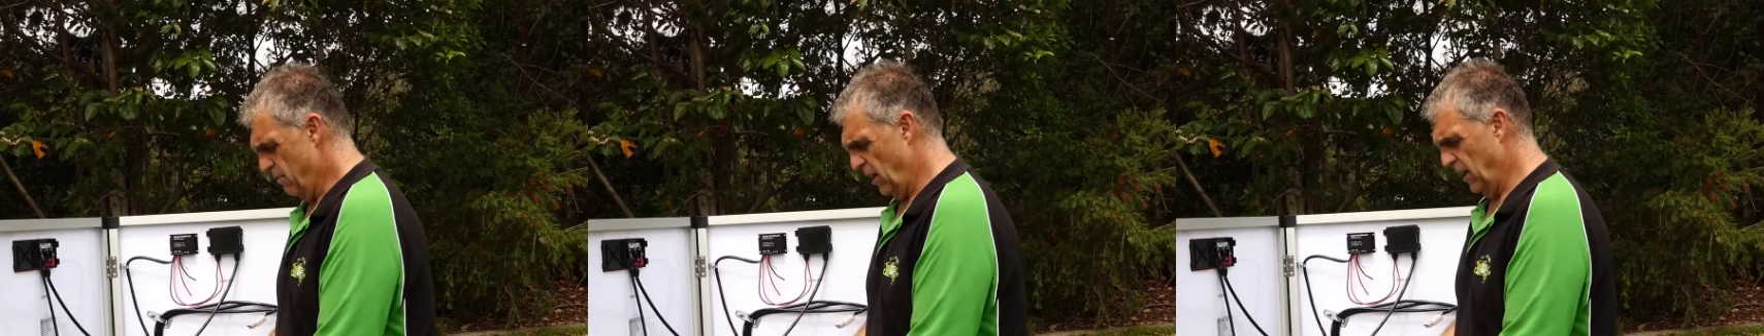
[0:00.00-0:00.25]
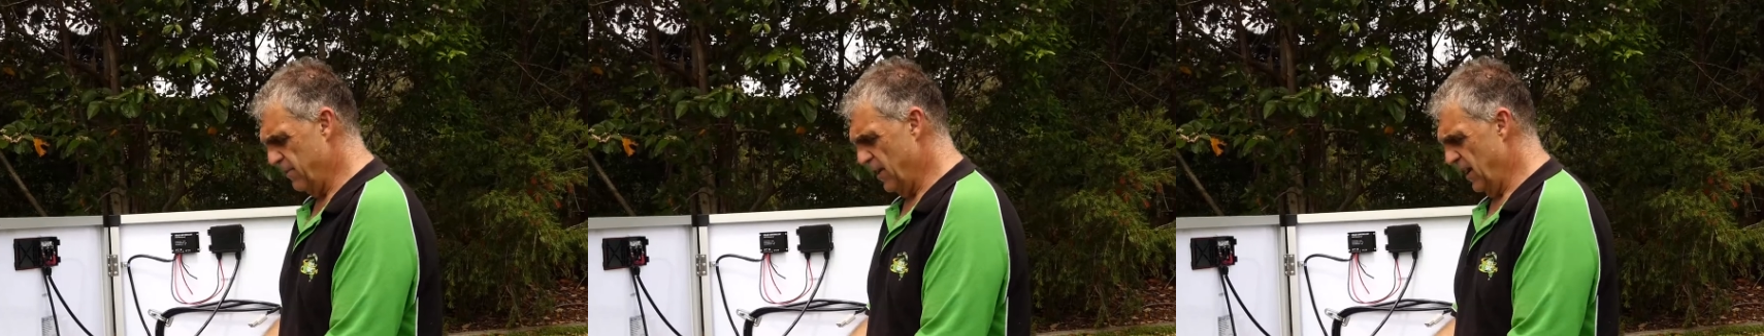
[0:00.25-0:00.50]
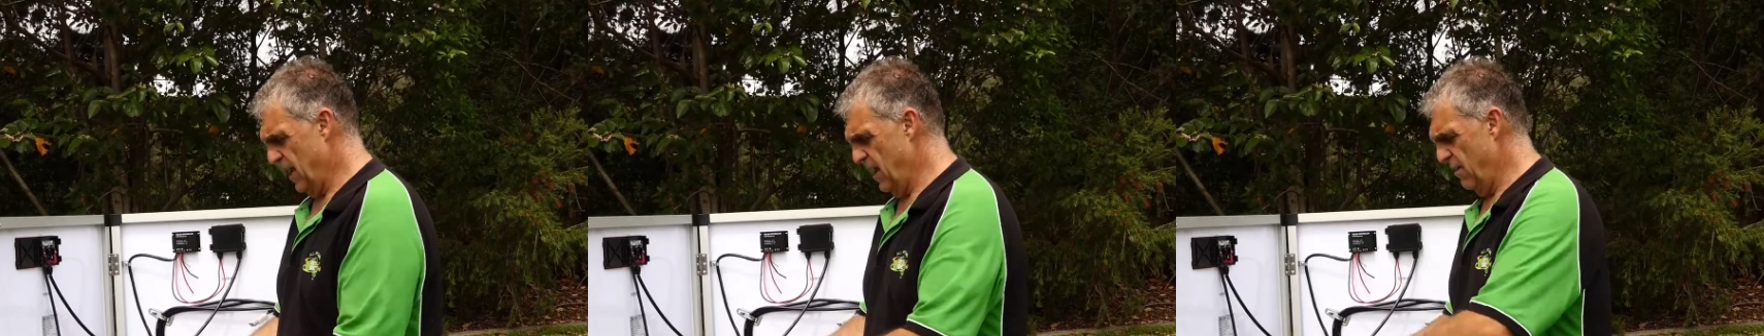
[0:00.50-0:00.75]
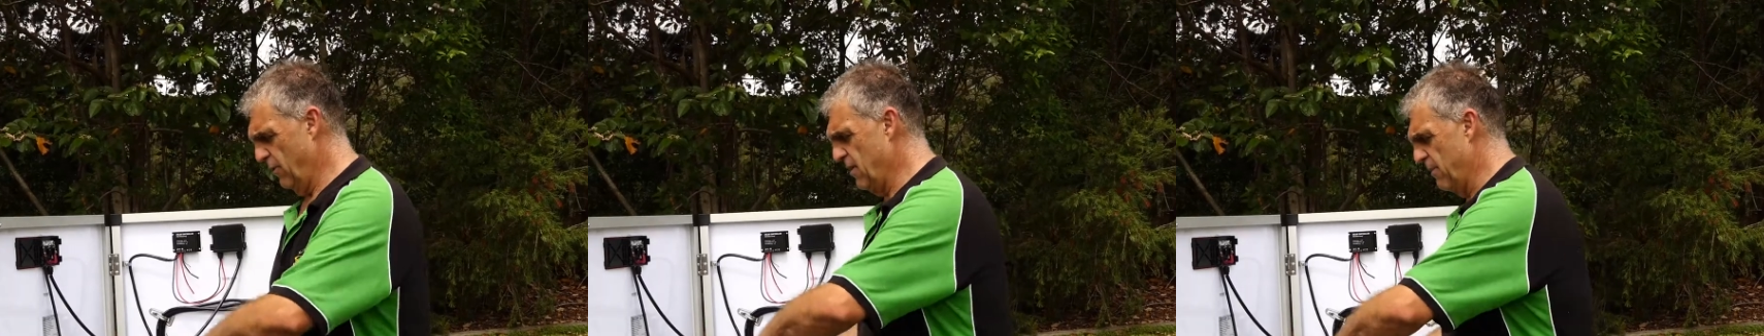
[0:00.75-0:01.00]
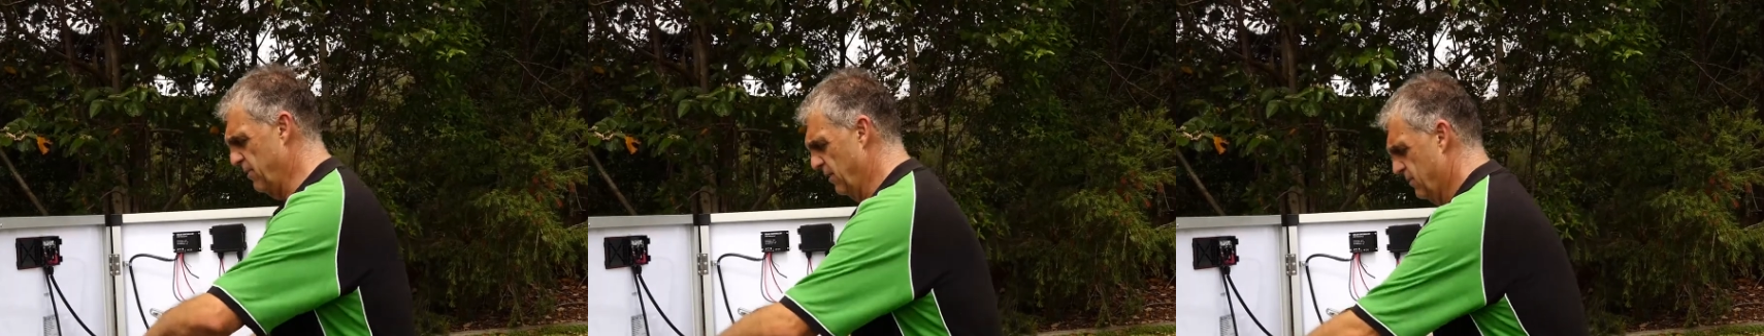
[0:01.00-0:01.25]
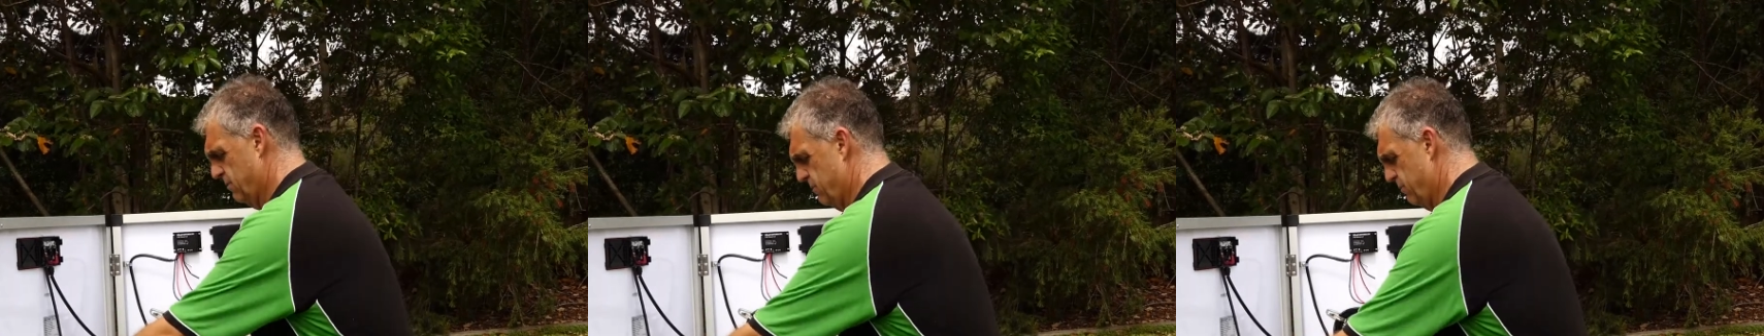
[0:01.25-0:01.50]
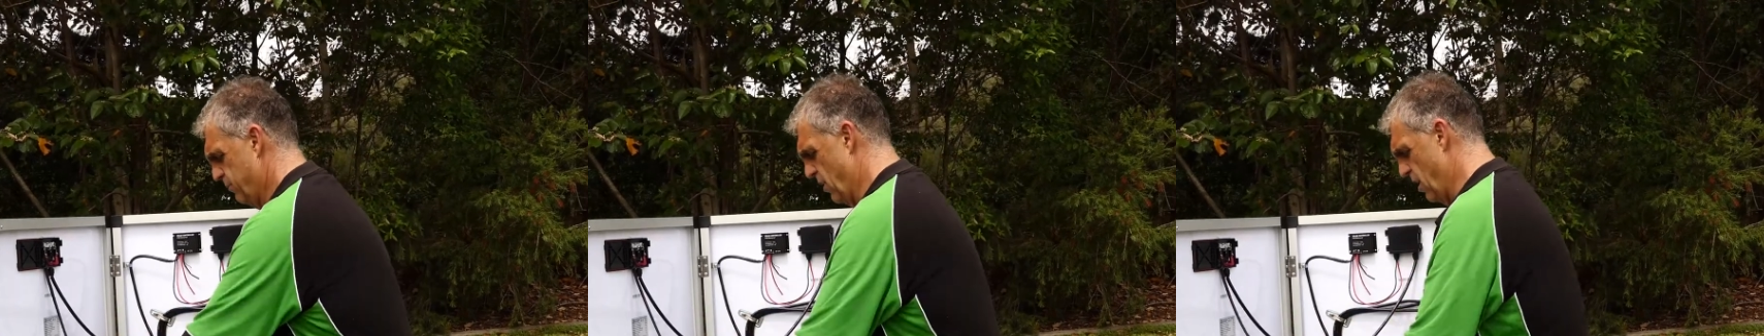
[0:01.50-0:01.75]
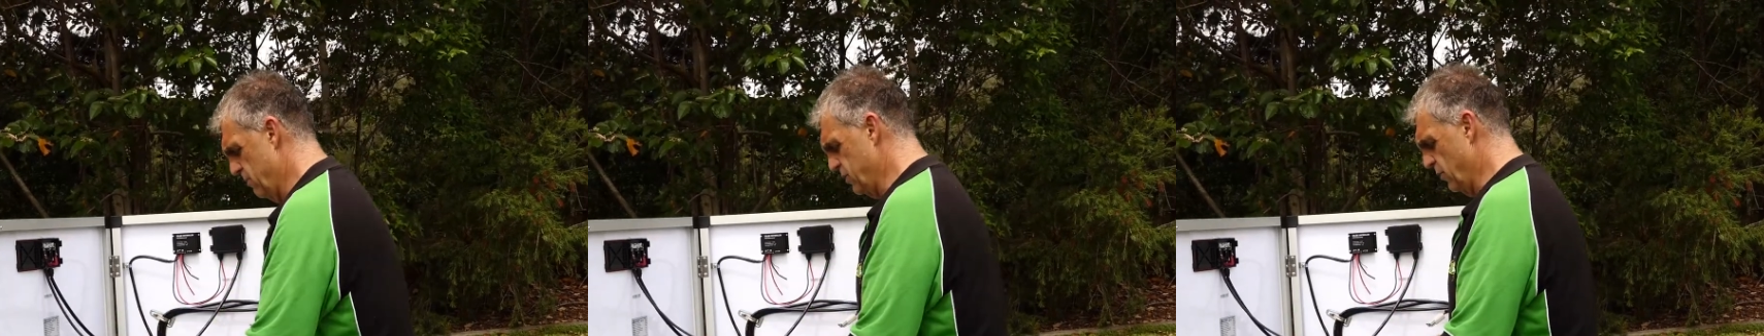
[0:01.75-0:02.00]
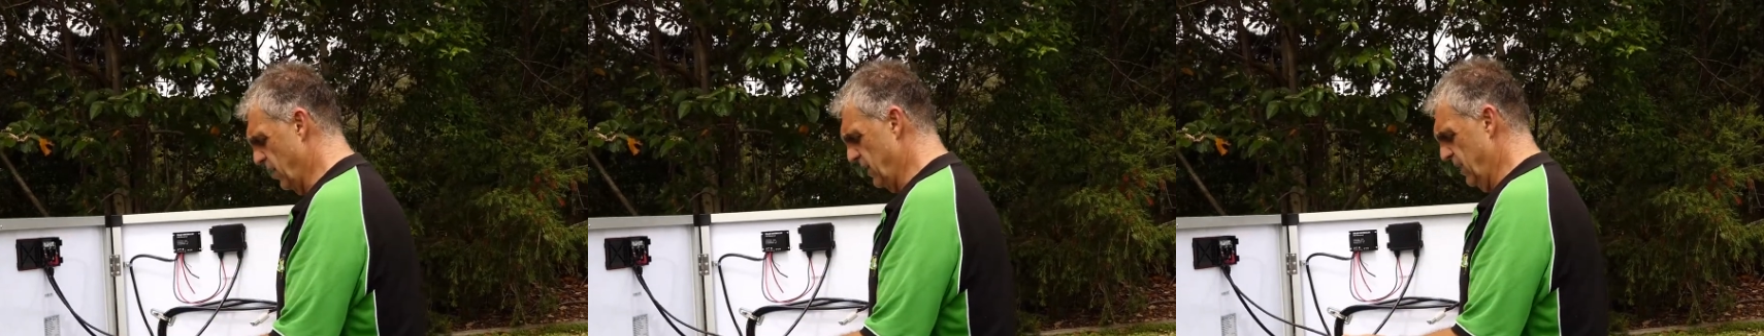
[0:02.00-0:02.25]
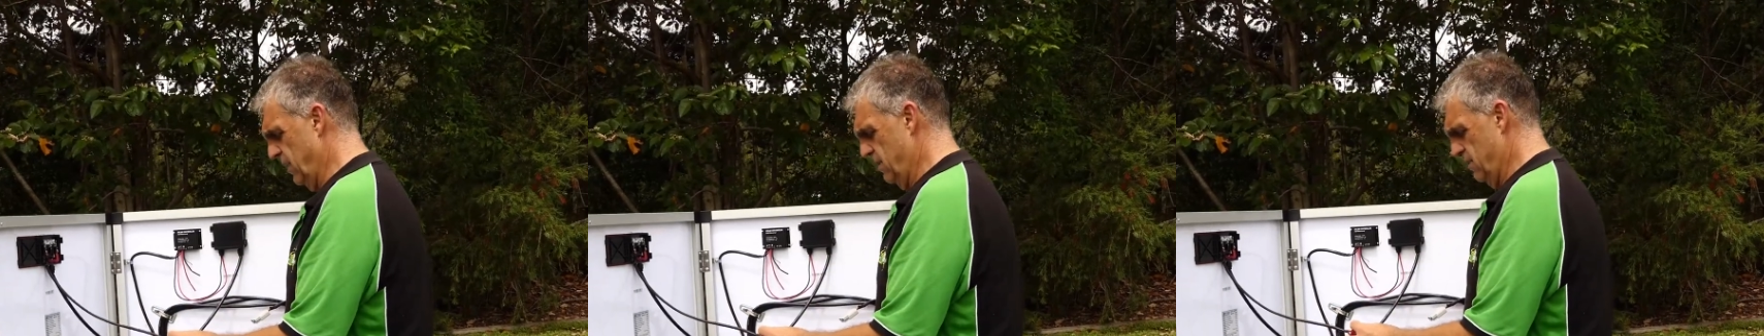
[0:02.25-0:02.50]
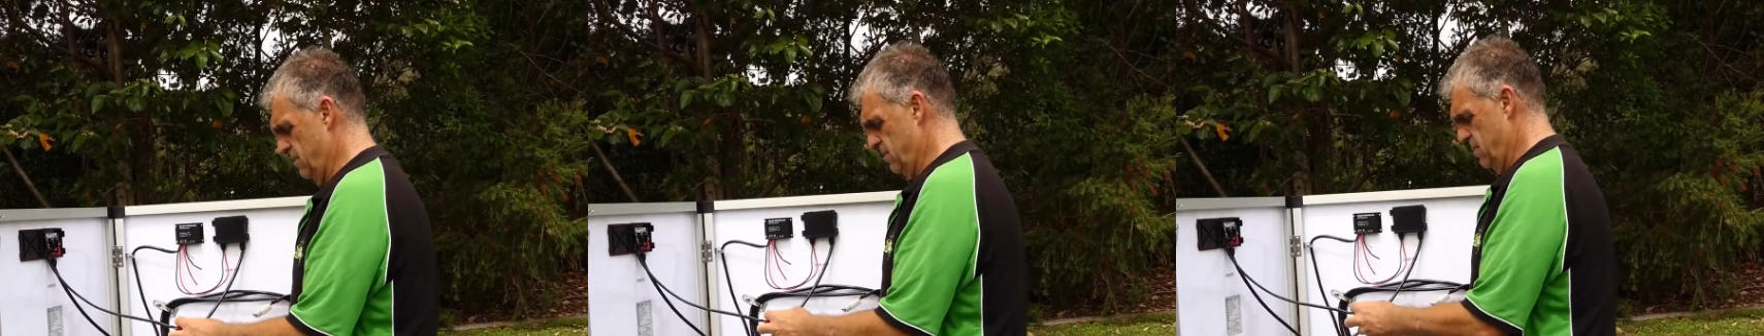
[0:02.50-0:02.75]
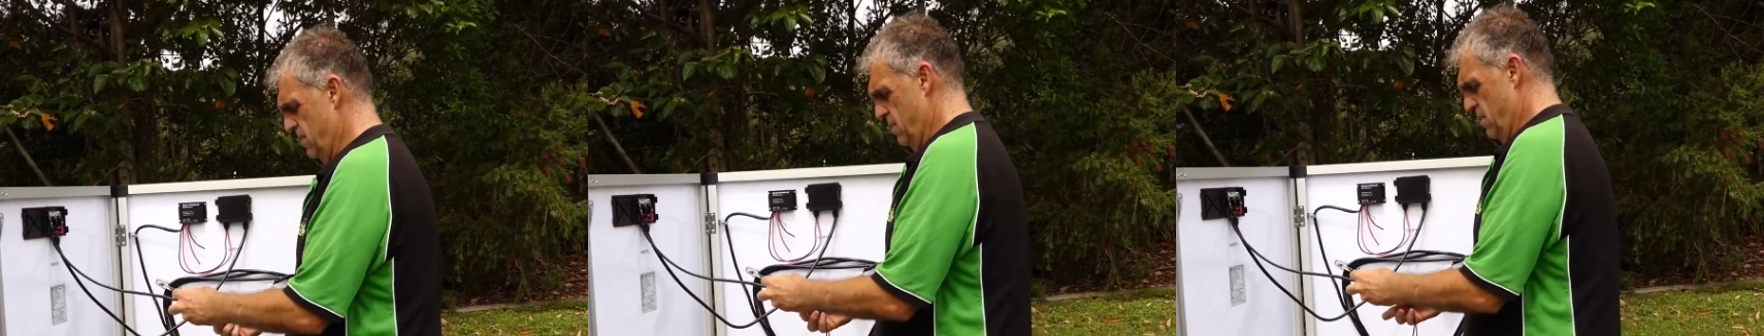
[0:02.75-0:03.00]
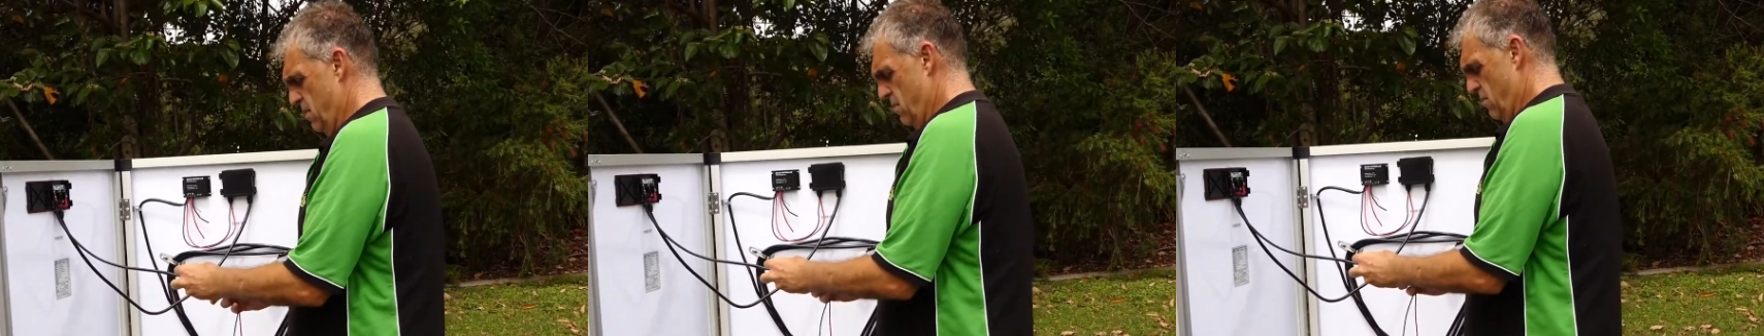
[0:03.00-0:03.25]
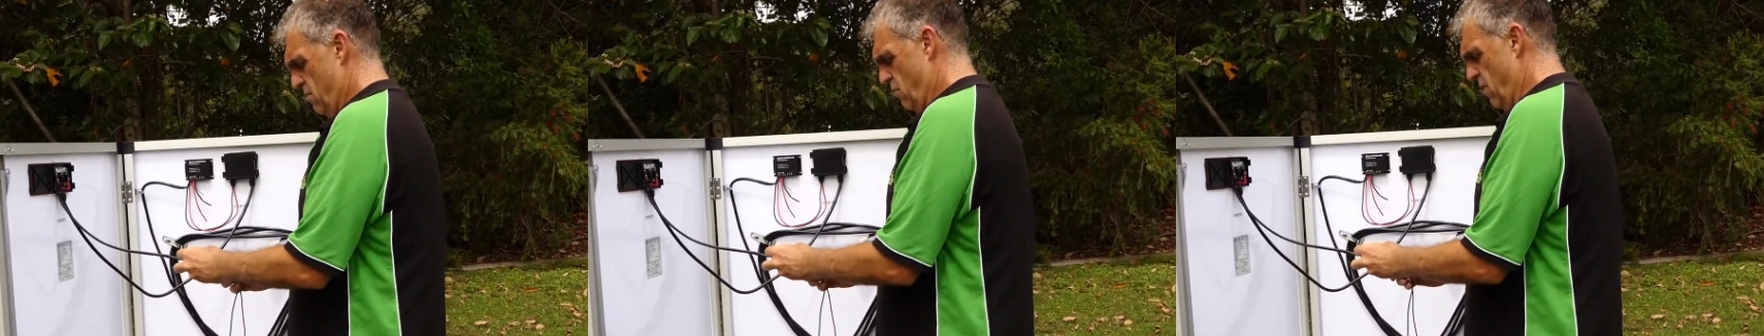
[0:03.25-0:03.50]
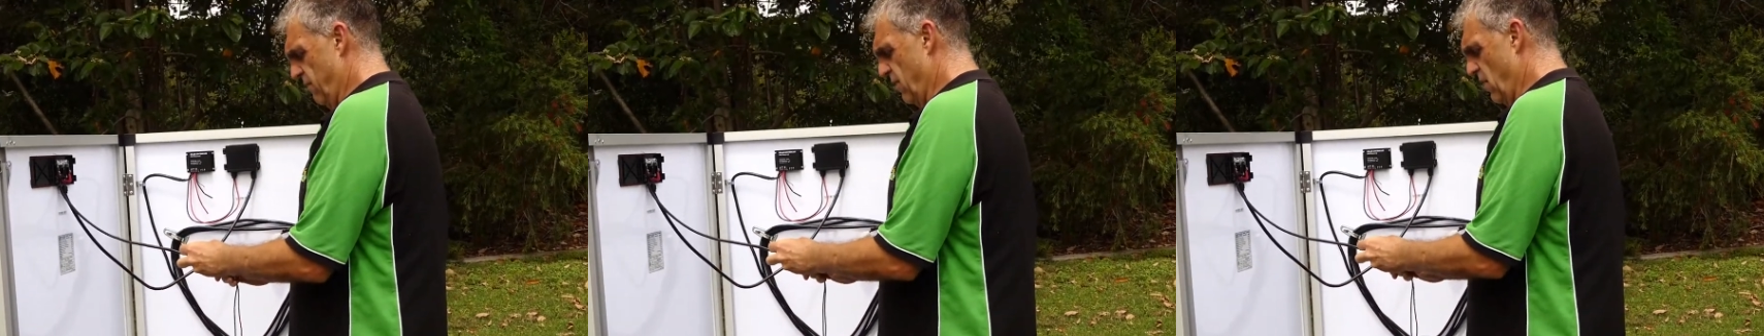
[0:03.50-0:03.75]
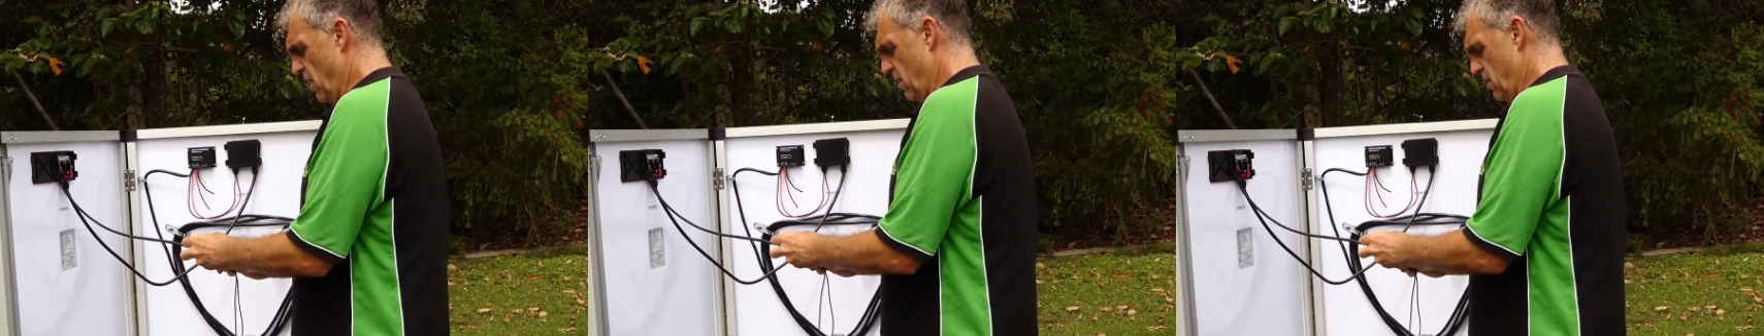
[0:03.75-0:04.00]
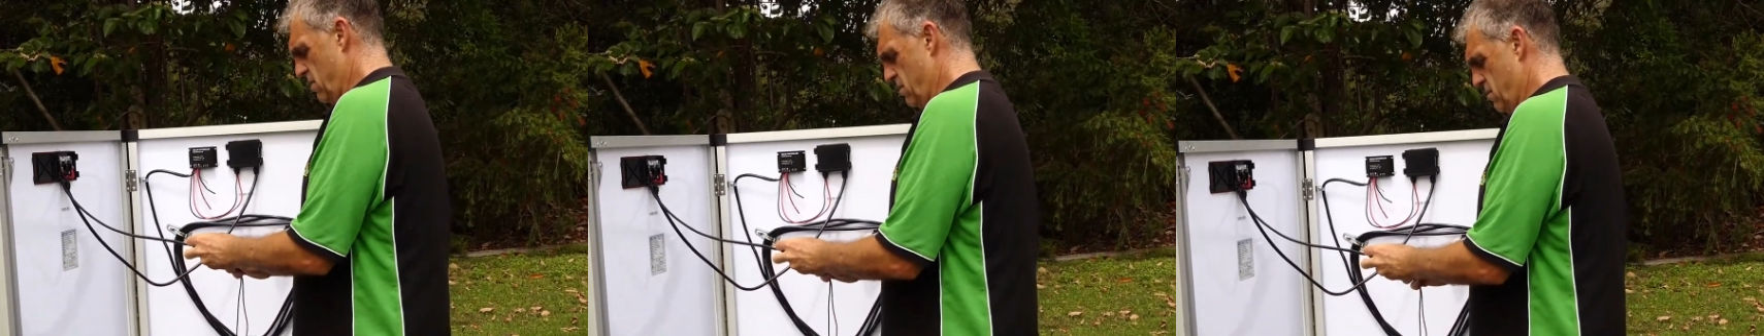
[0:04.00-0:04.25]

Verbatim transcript: Multimeter here, we grabbed the probes quickly. We've got